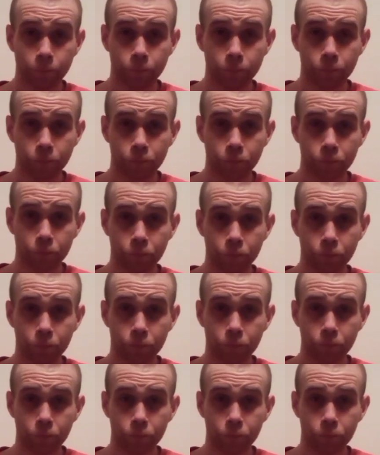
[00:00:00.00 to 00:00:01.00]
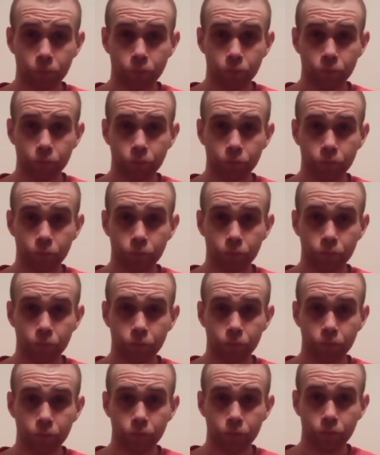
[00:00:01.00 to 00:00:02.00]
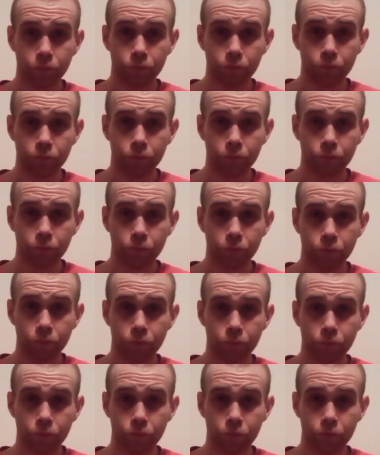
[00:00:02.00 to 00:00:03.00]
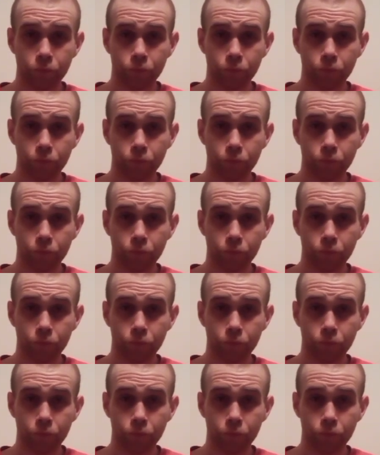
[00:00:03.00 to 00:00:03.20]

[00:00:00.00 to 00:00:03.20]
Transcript: Nobody speaks.